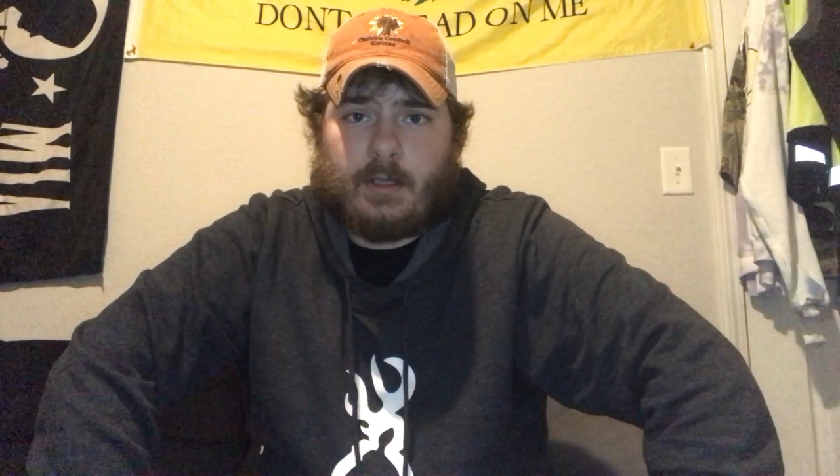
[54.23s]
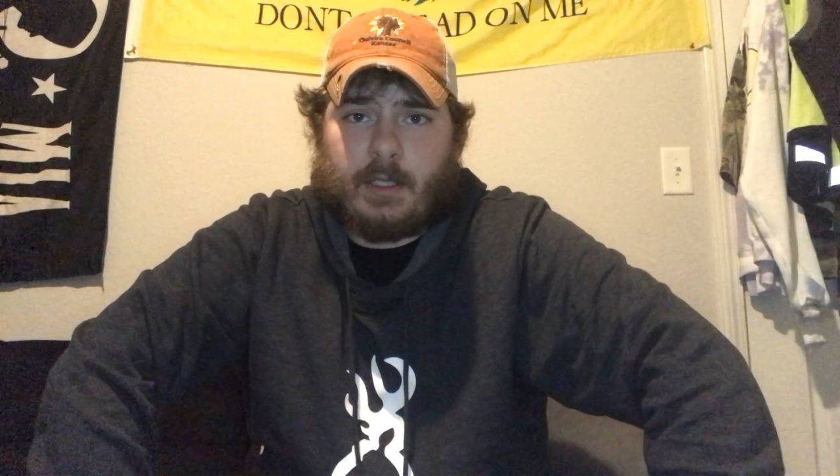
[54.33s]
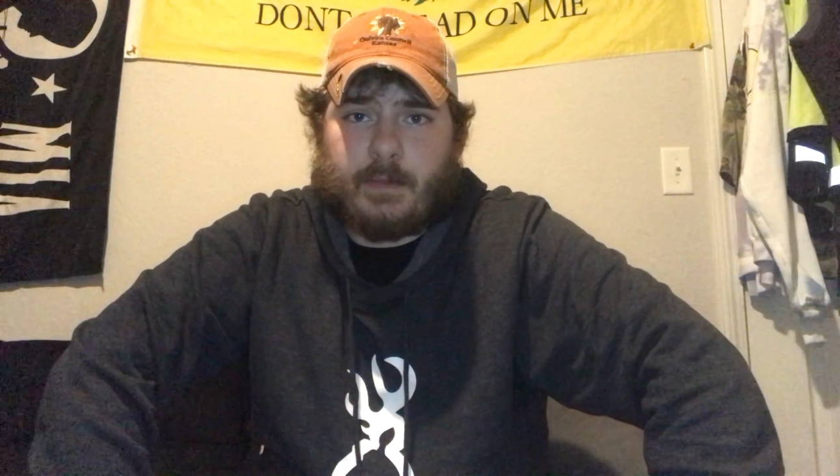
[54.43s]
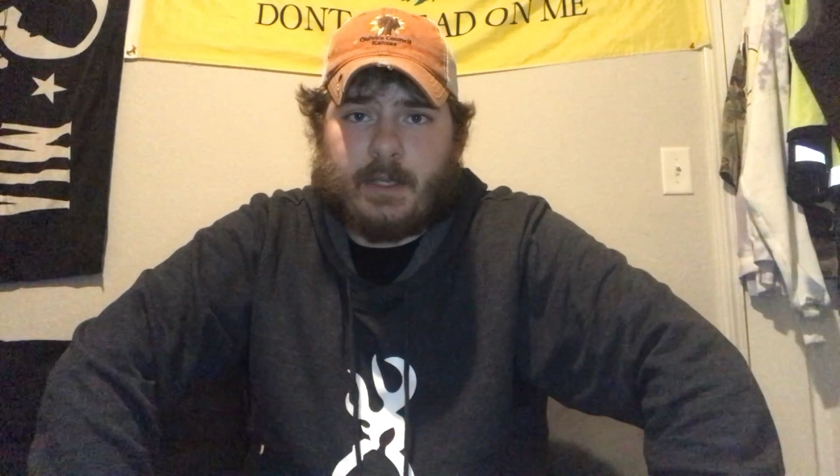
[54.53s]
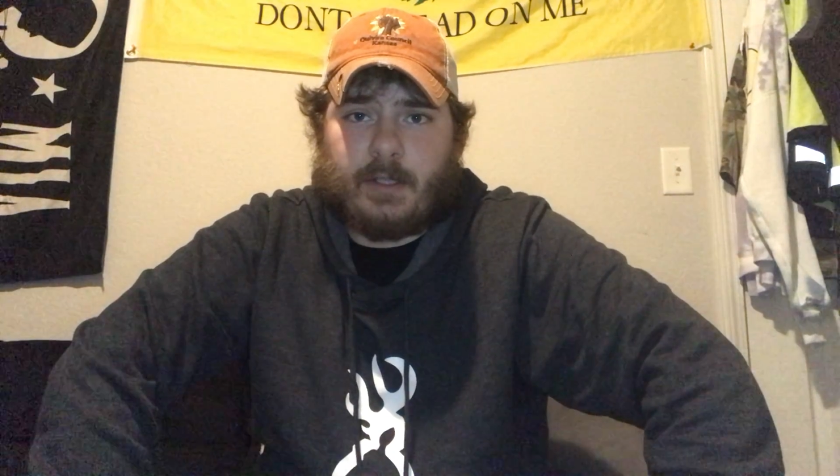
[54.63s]

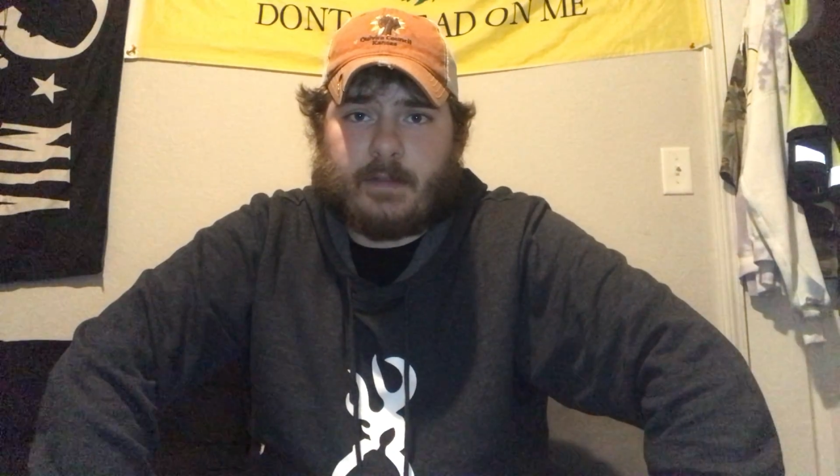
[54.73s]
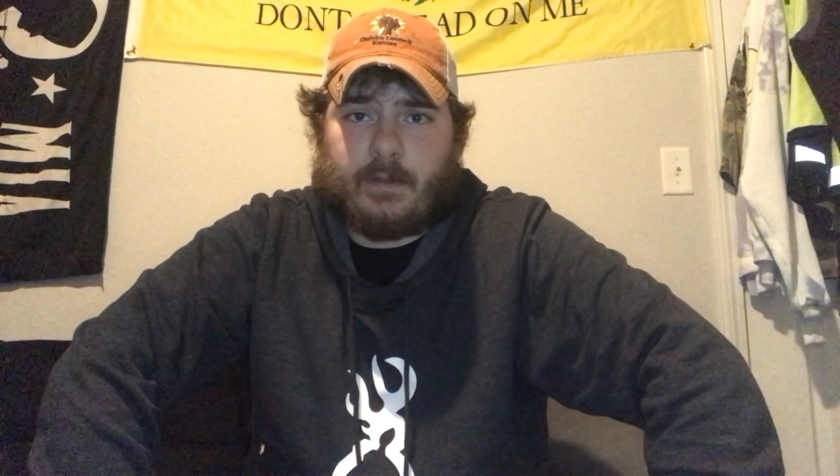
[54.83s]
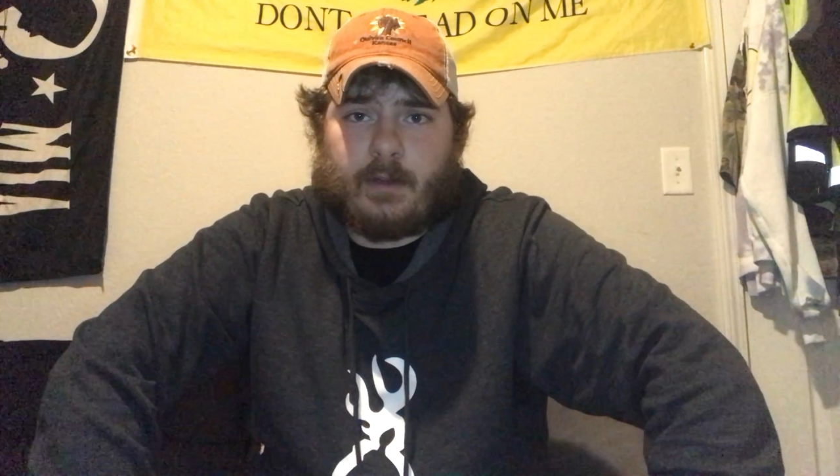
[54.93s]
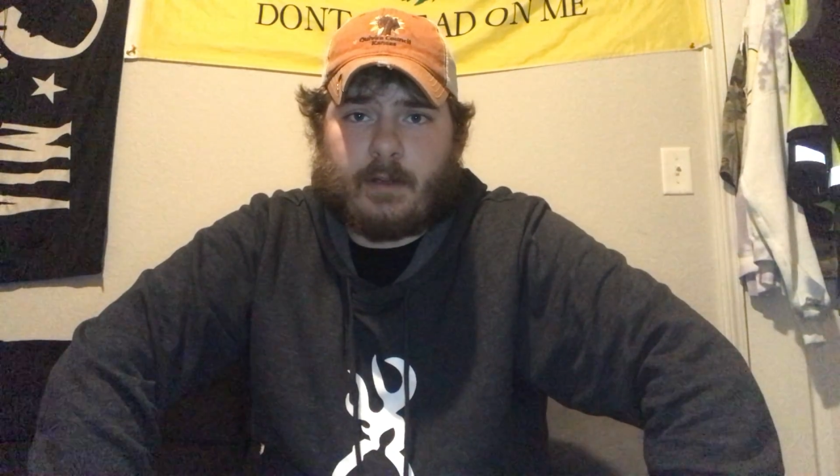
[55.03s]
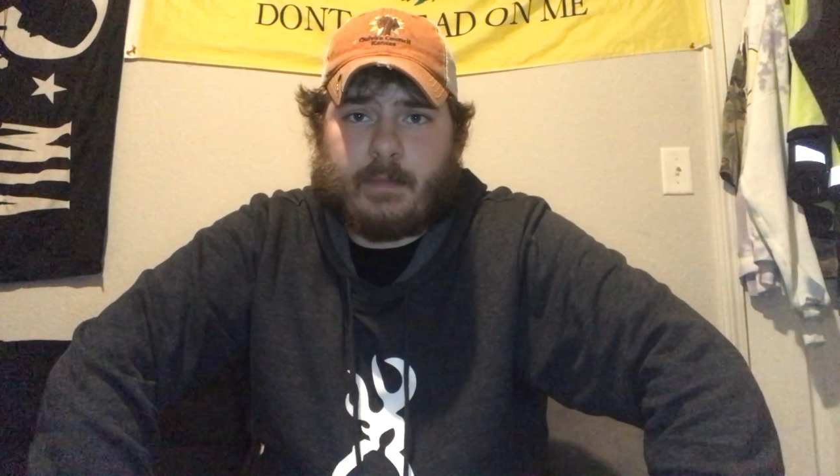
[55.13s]
especially if
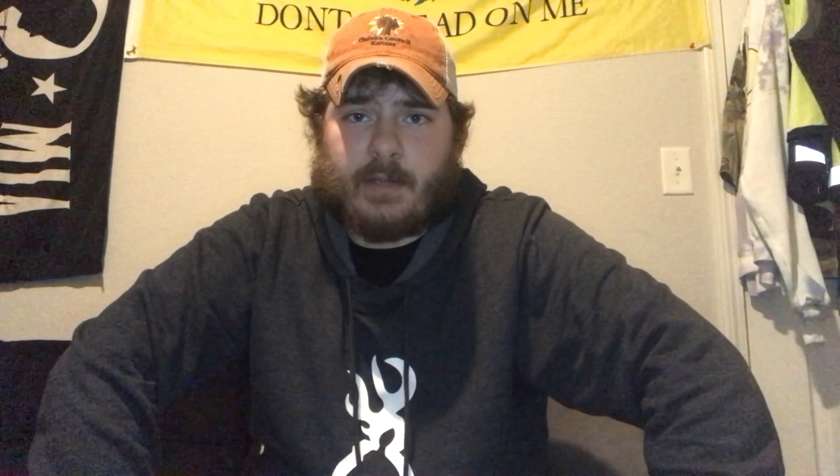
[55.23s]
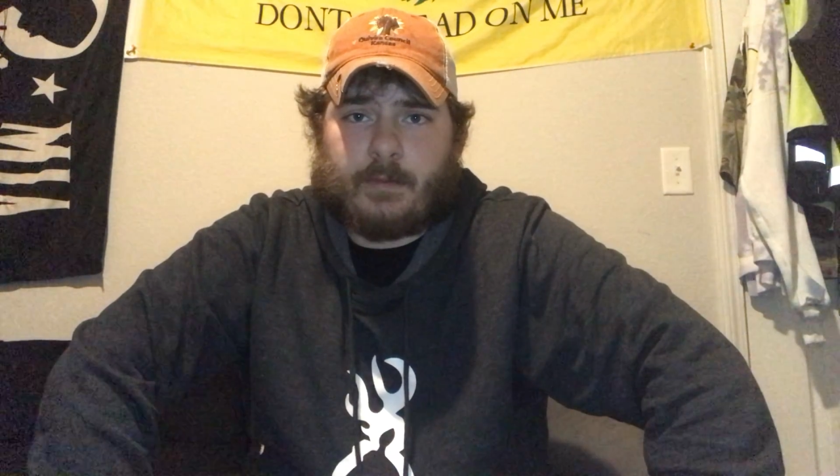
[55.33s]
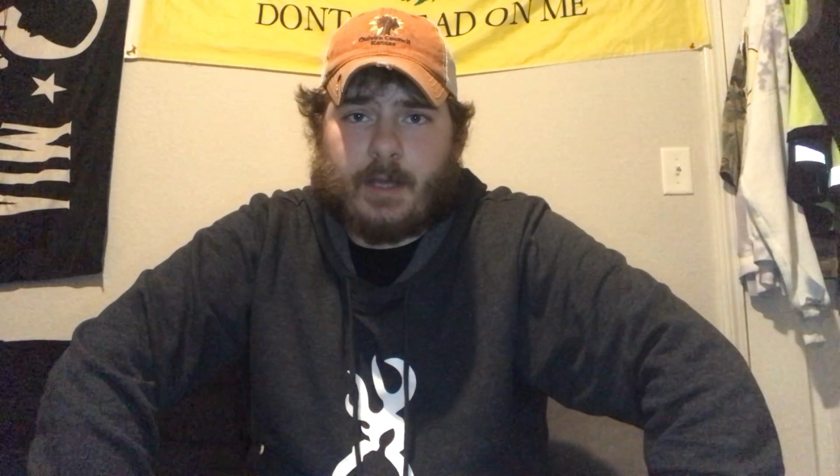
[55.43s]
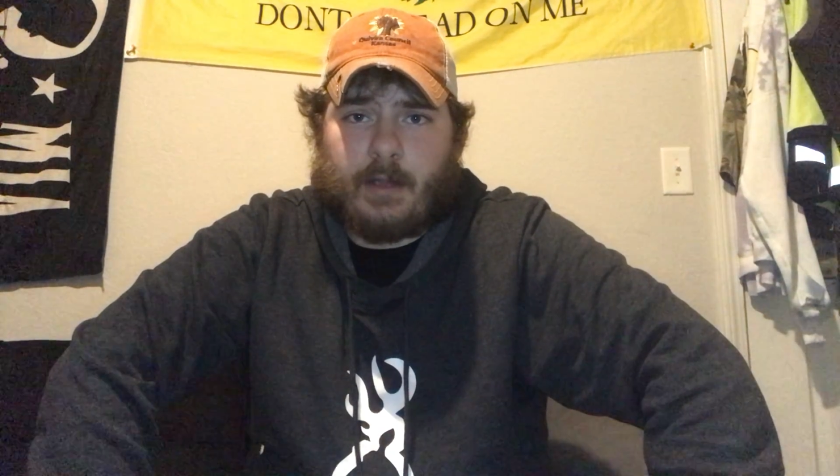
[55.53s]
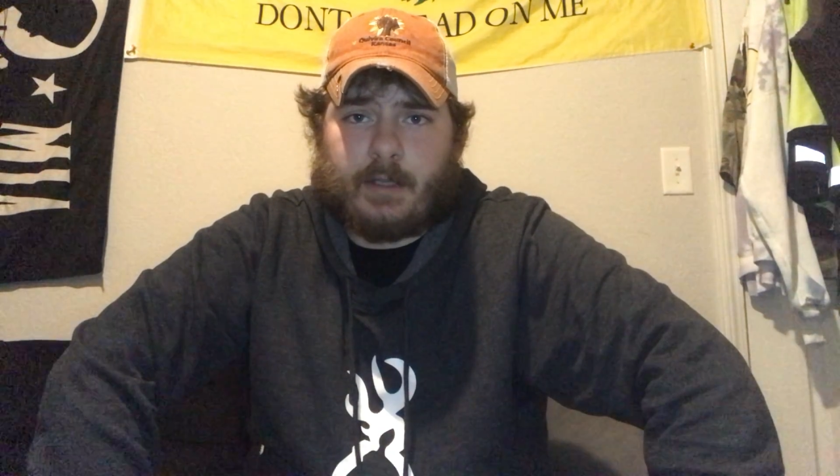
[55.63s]
you're in a
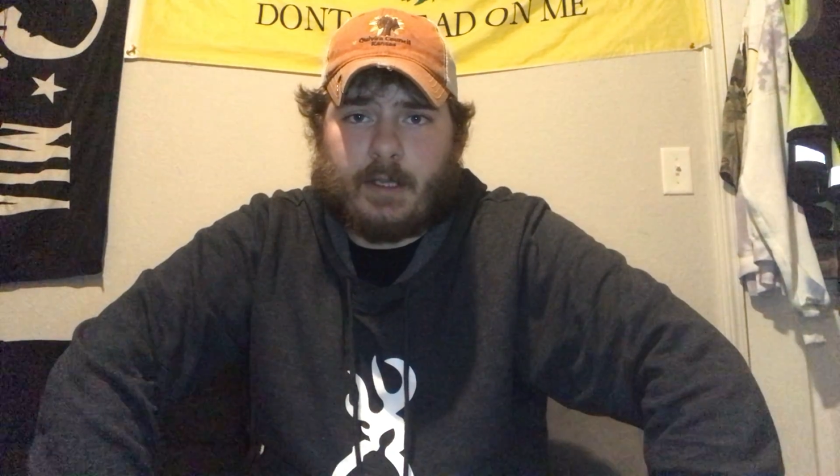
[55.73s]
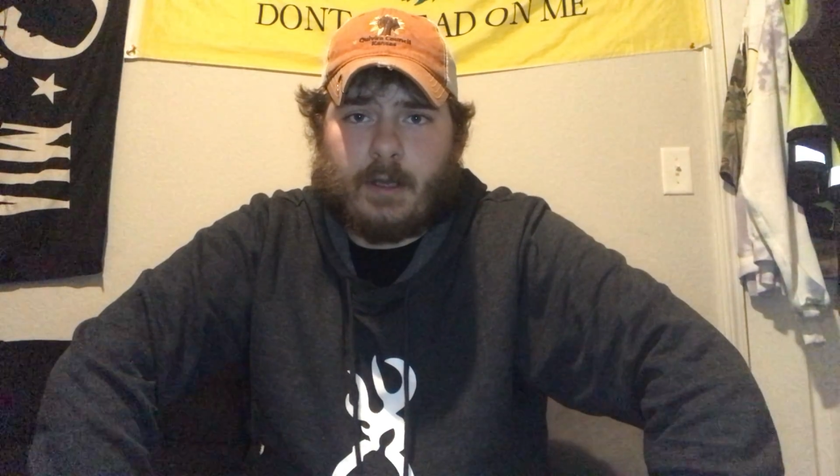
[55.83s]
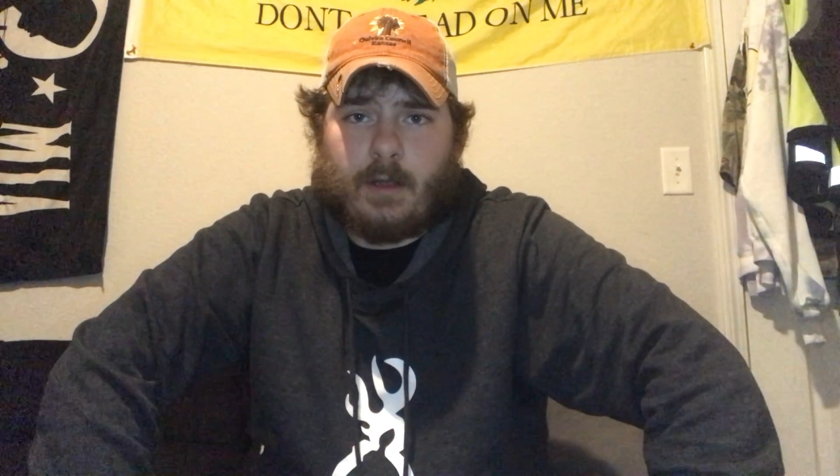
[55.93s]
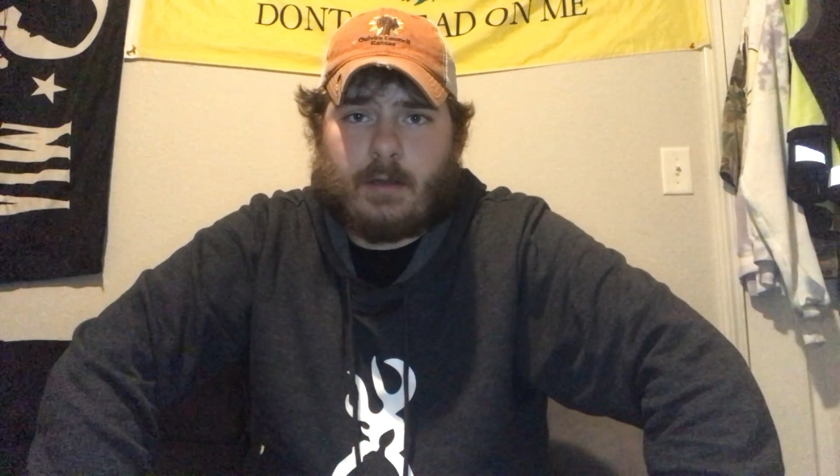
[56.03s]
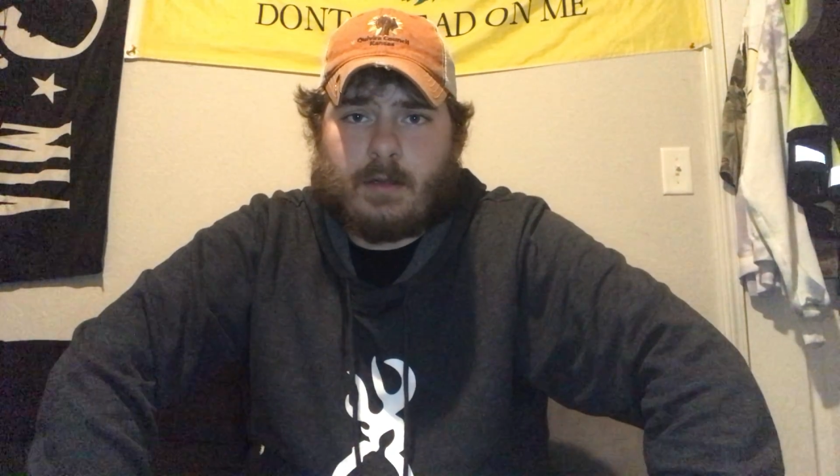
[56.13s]

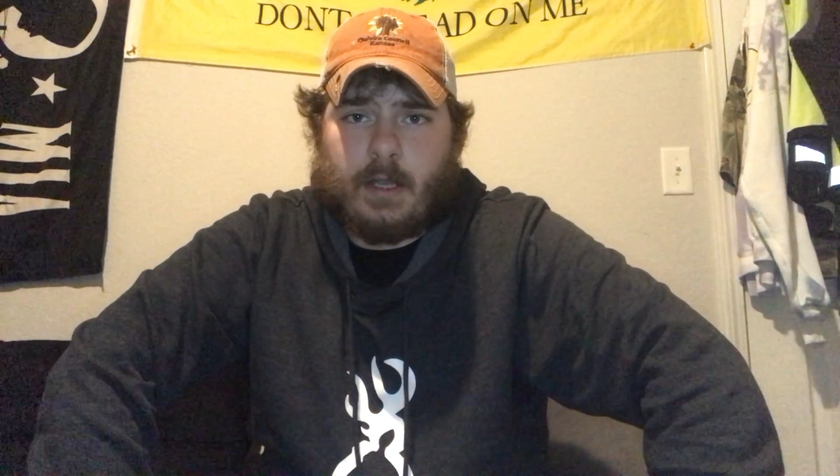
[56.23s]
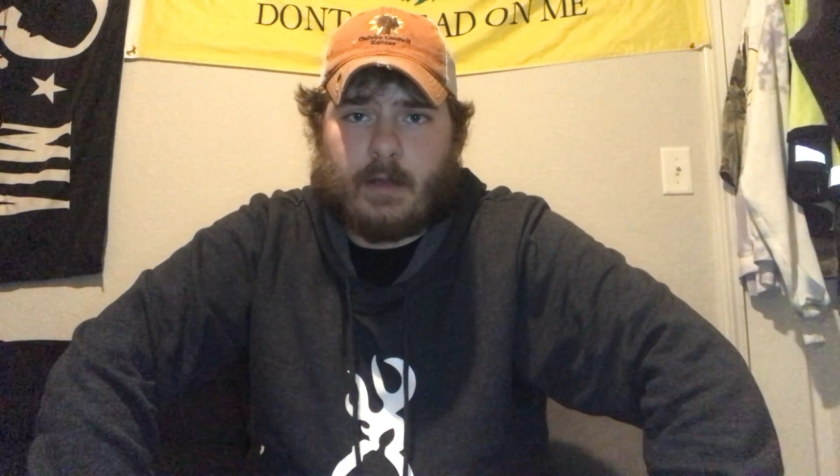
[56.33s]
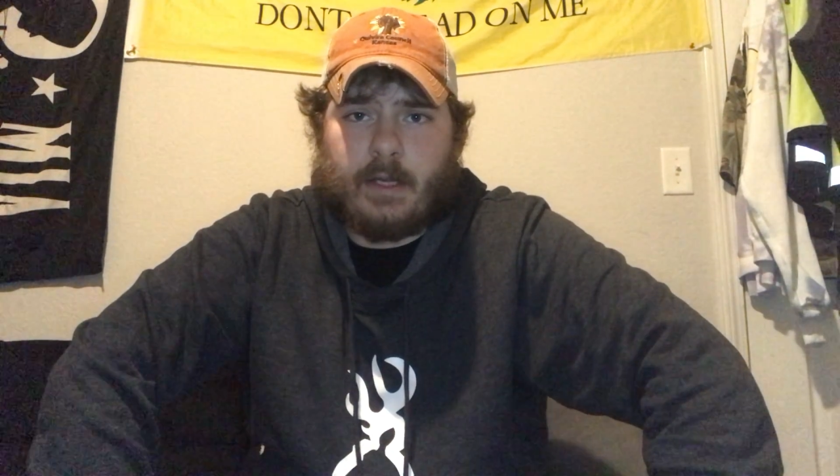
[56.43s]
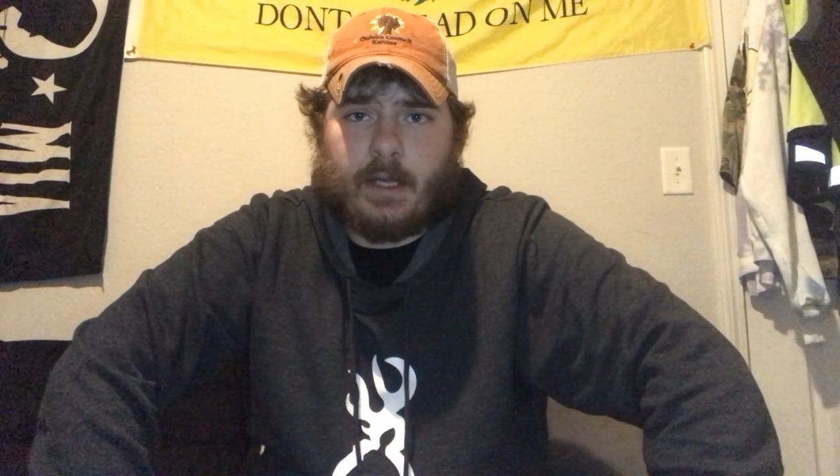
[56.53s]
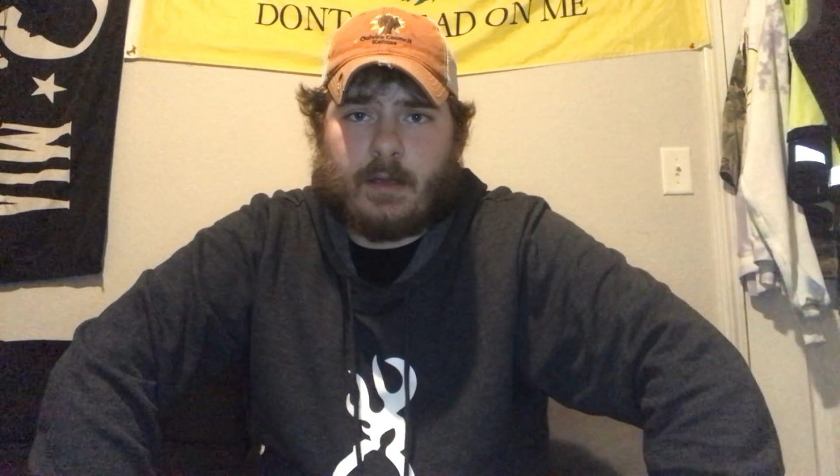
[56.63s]
metropolitan
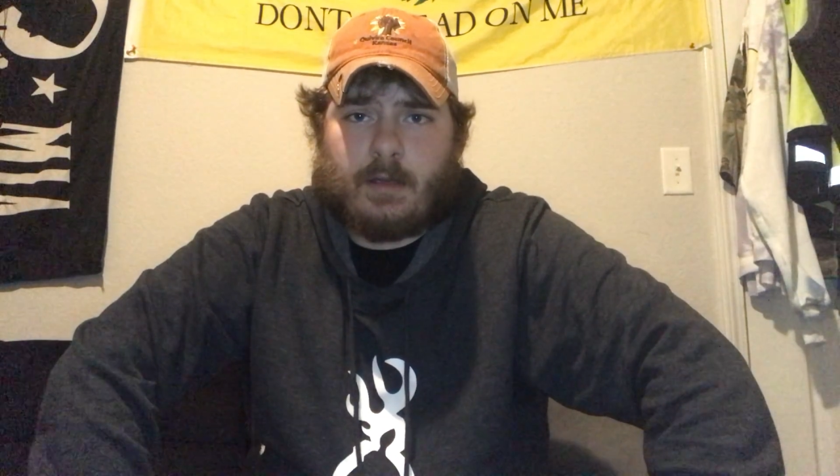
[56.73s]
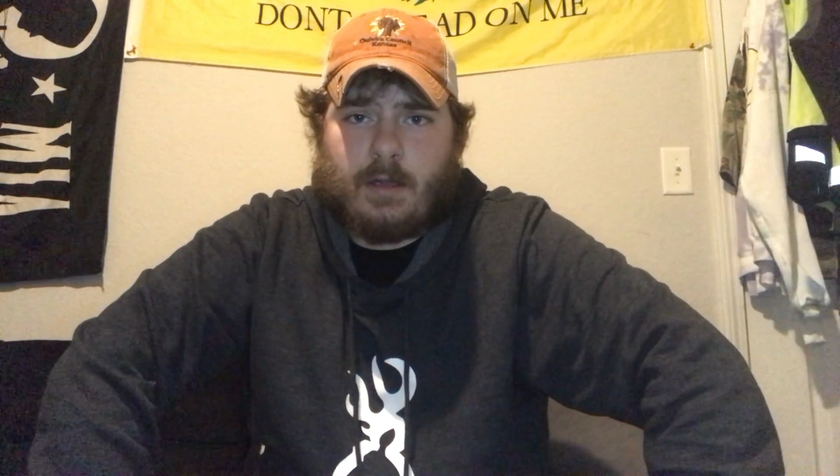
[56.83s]
area,